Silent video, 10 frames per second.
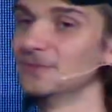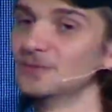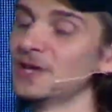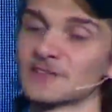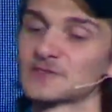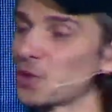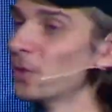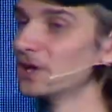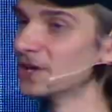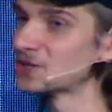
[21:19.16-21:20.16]
we had so
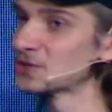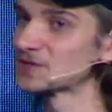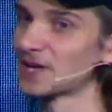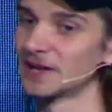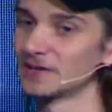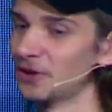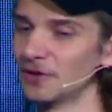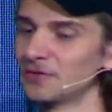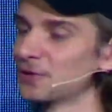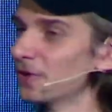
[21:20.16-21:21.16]
many issues that,
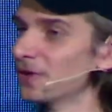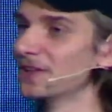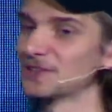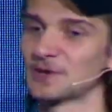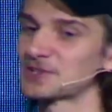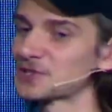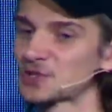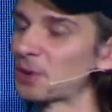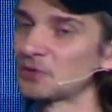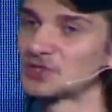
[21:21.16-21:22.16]
if you're, especially
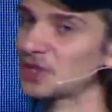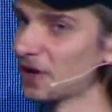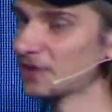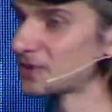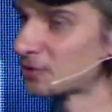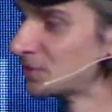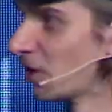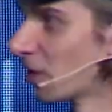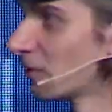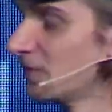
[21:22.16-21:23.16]
someone who's not into
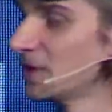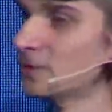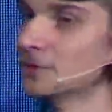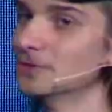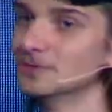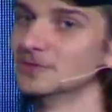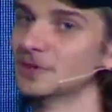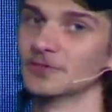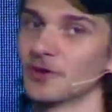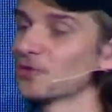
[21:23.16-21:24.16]
cryptography, who,
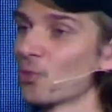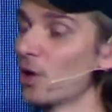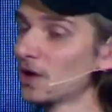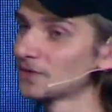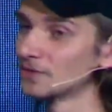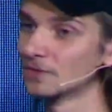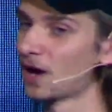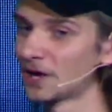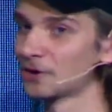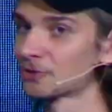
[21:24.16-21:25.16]
doesn't want to
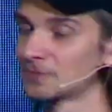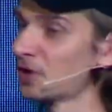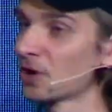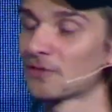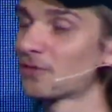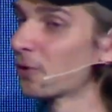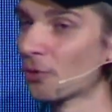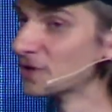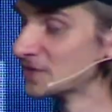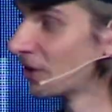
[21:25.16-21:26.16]
hire a cryptographer
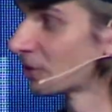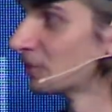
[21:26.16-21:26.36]
or is not a